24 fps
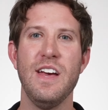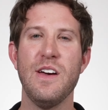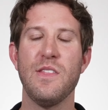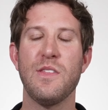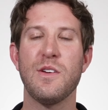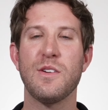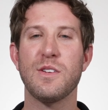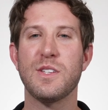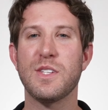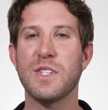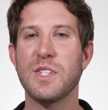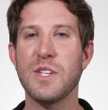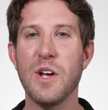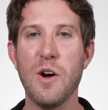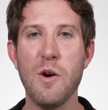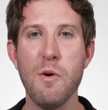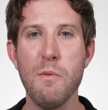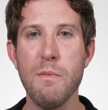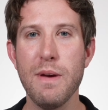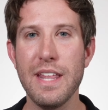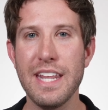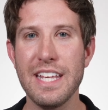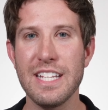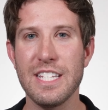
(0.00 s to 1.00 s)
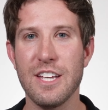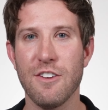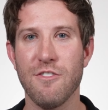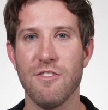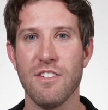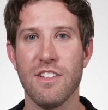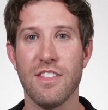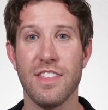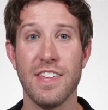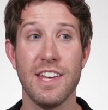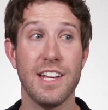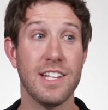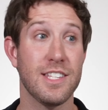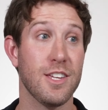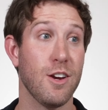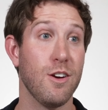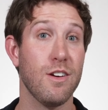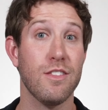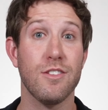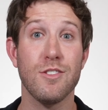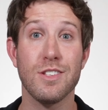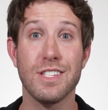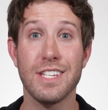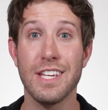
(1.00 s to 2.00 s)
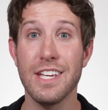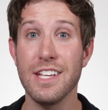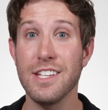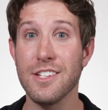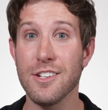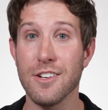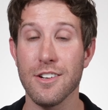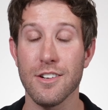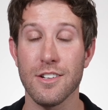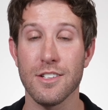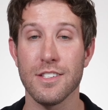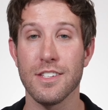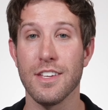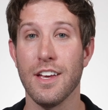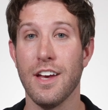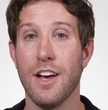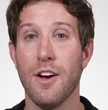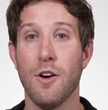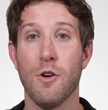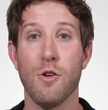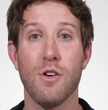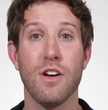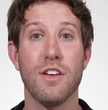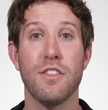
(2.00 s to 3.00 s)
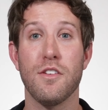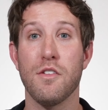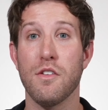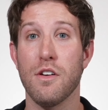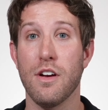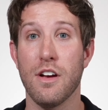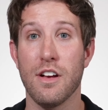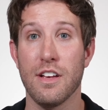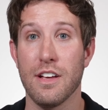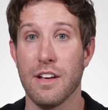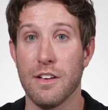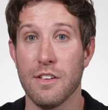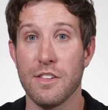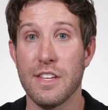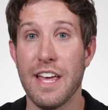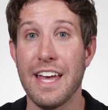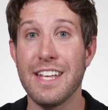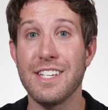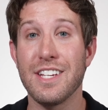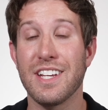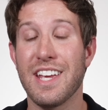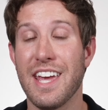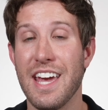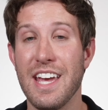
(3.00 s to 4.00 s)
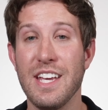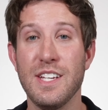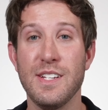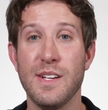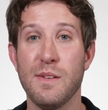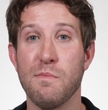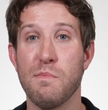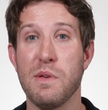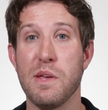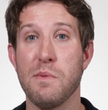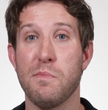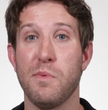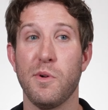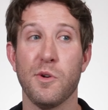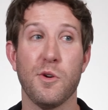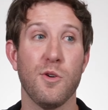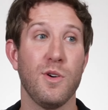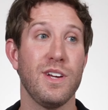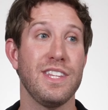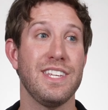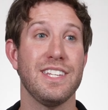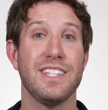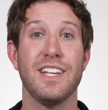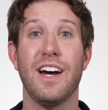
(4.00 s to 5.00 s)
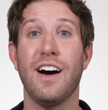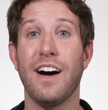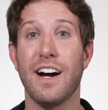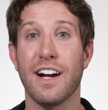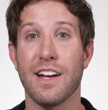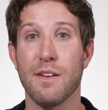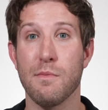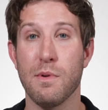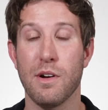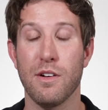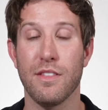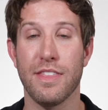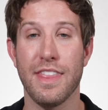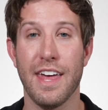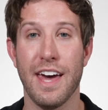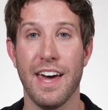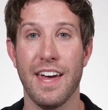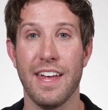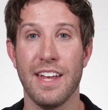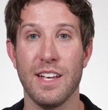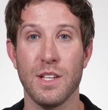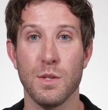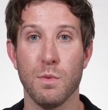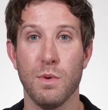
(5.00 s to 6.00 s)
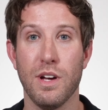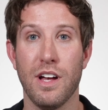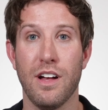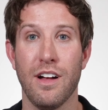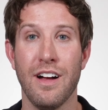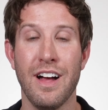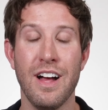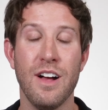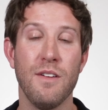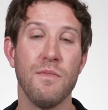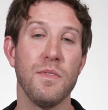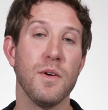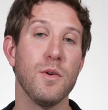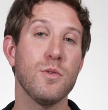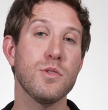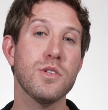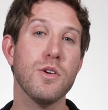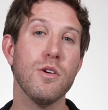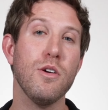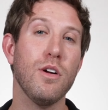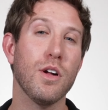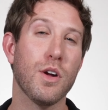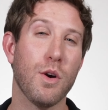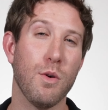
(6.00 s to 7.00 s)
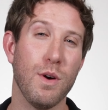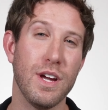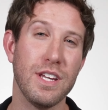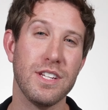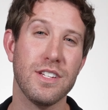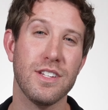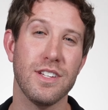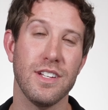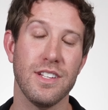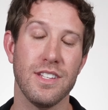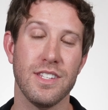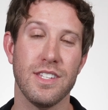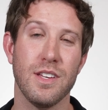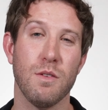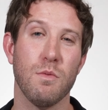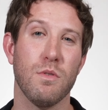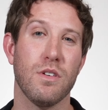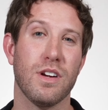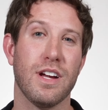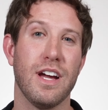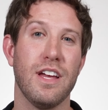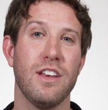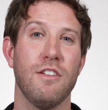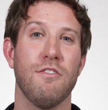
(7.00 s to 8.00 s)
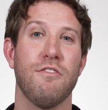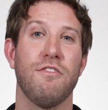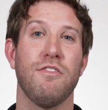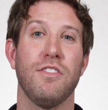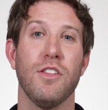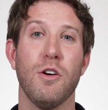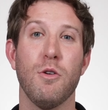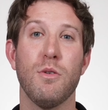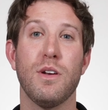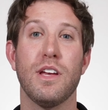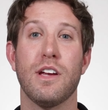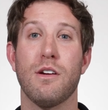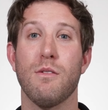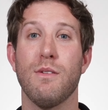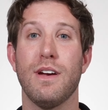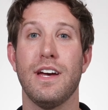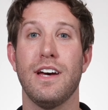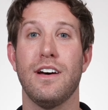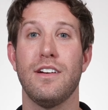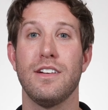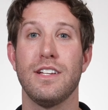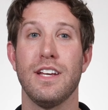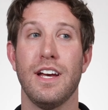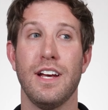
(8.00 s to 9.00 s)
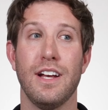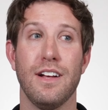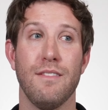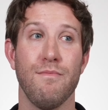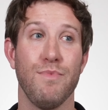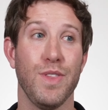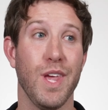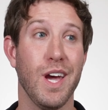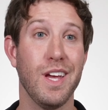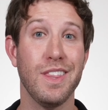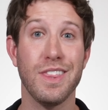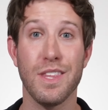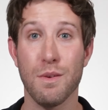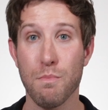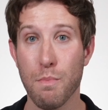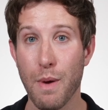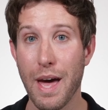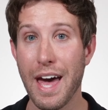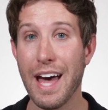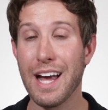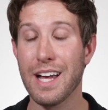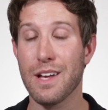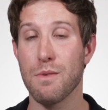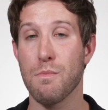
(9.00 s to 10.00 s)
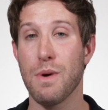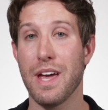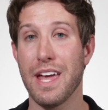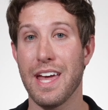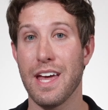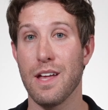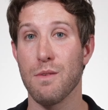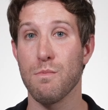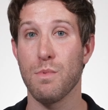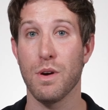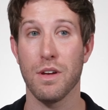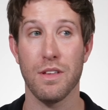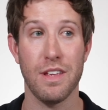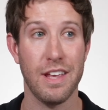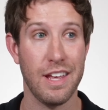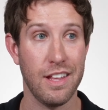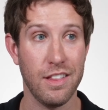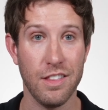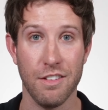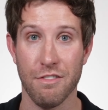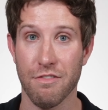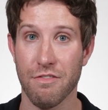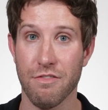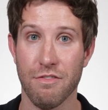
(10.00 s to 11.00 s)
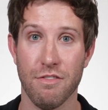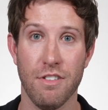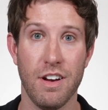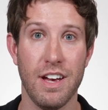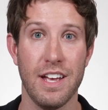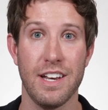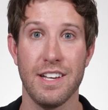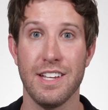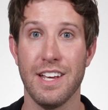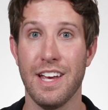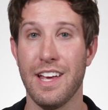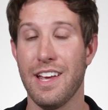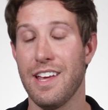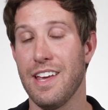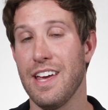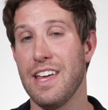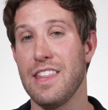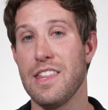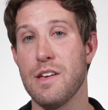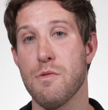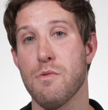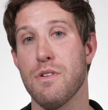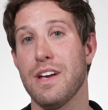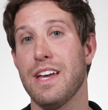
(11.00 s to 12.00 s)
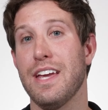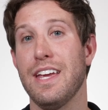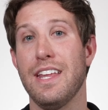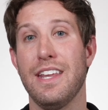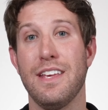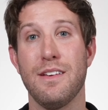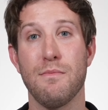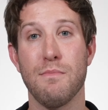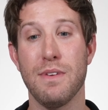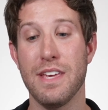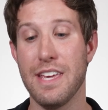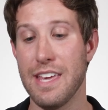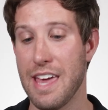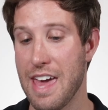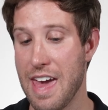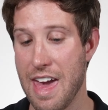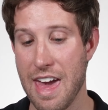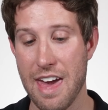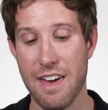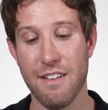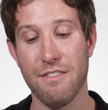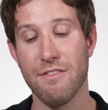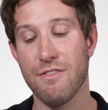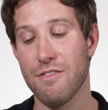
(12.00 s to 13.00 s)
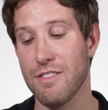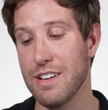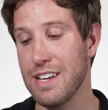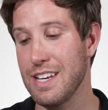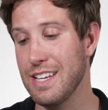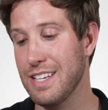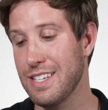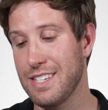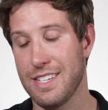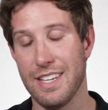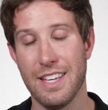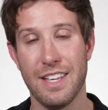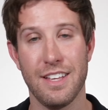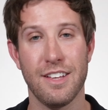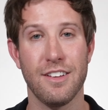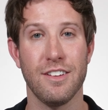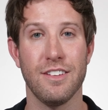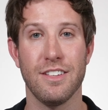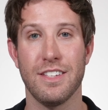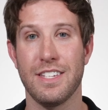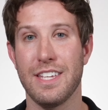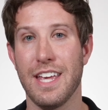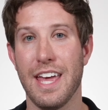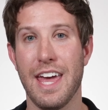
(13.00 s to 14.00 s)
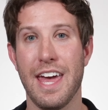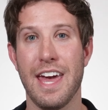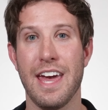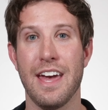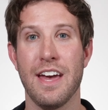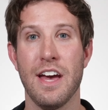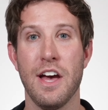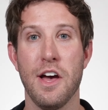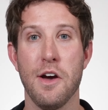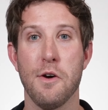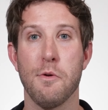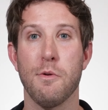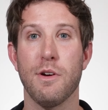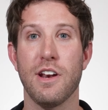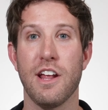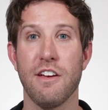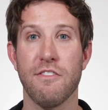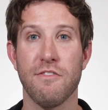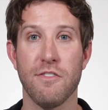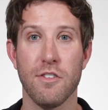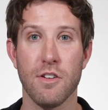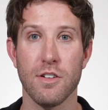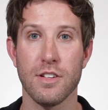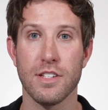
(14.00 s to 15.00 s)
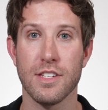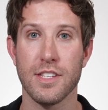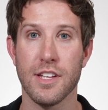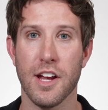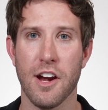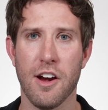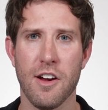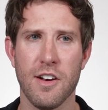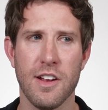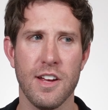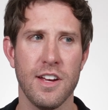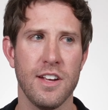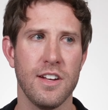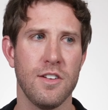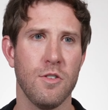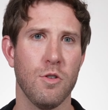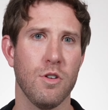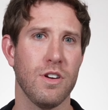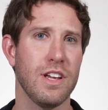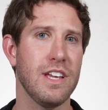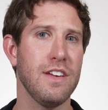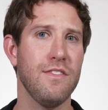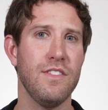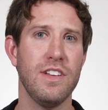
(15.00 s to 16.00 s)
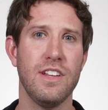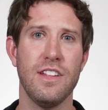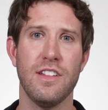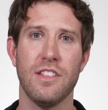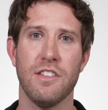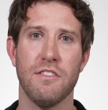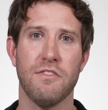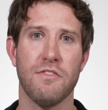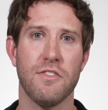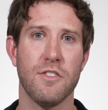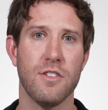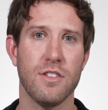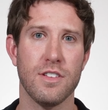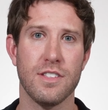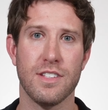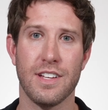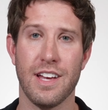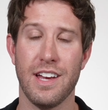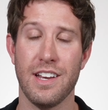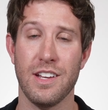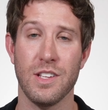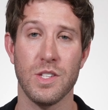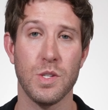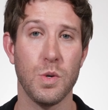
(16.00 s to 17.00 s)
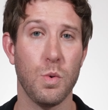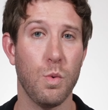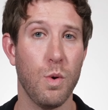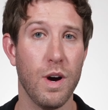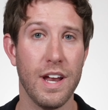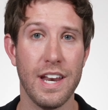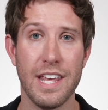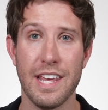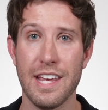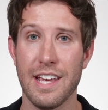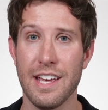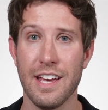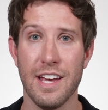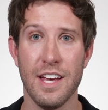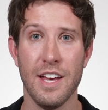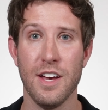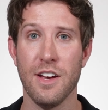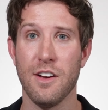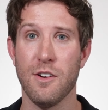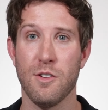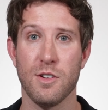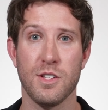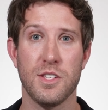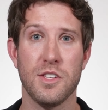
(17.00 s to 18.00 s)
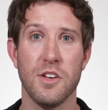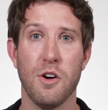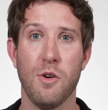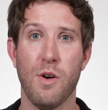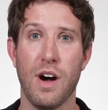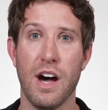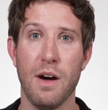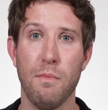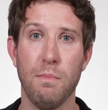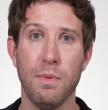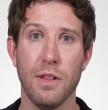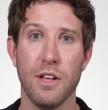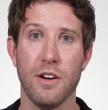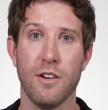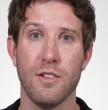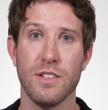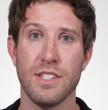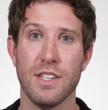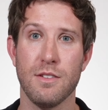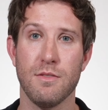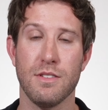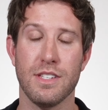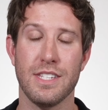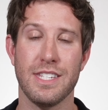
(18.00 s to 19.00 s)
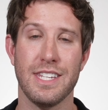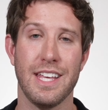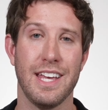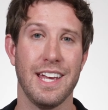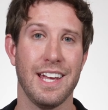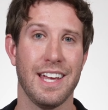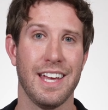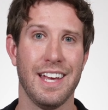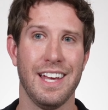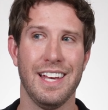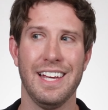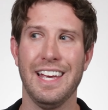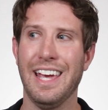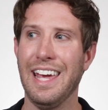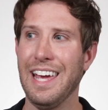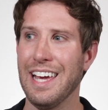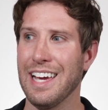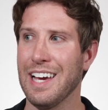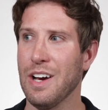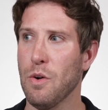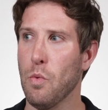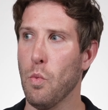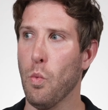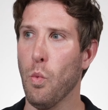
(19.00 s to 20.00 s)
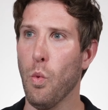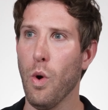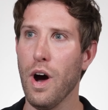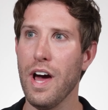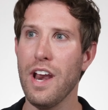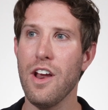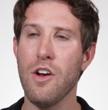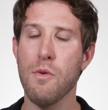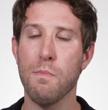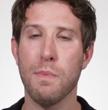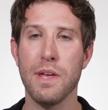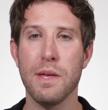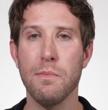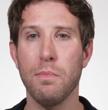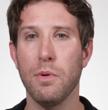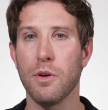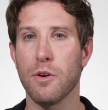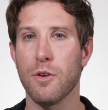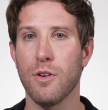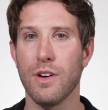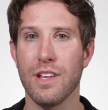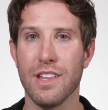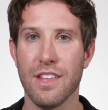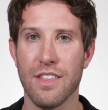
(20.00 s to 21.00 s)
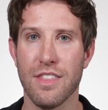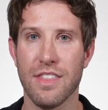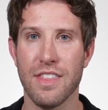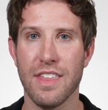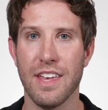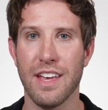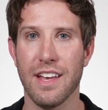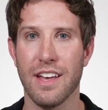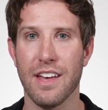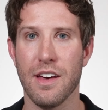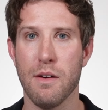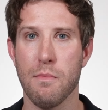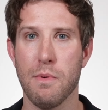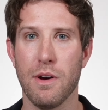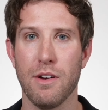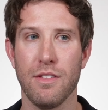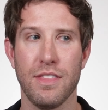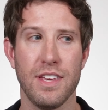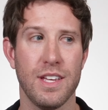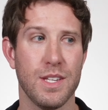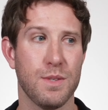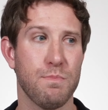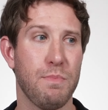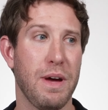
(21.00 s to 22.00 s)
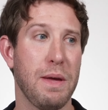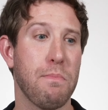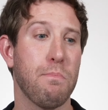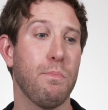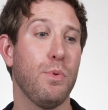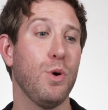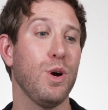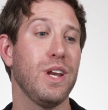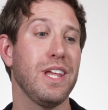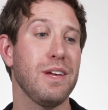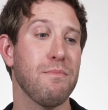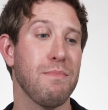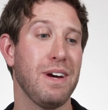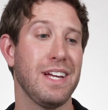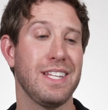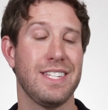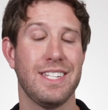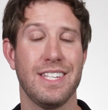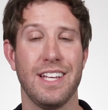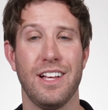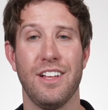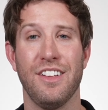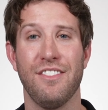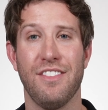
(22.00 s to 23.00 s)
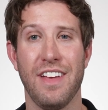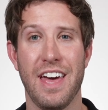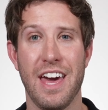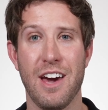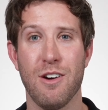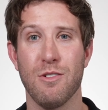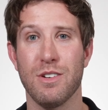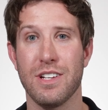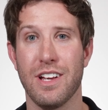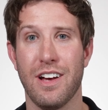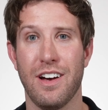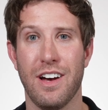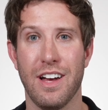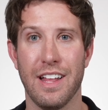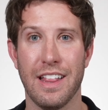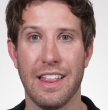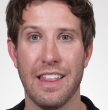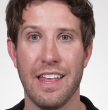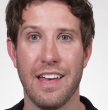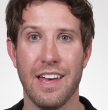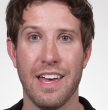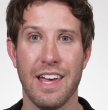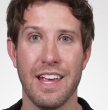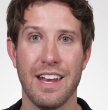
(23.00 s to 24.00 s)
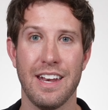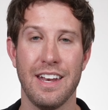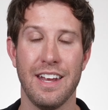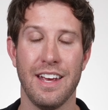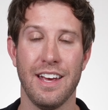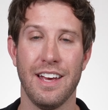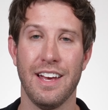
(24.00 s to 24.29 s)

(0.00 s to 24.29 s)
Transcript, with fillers: There's so many different things. Are other teachers or other education people going to talk about that as well? Those are all questions that were kind of floating around, not in the back of my head, but in the front. And they were hitting me every single day when I first started, or even in the first kind of 20 or so uploads. It was like, hey, what are people going to think about this by putting myself out online?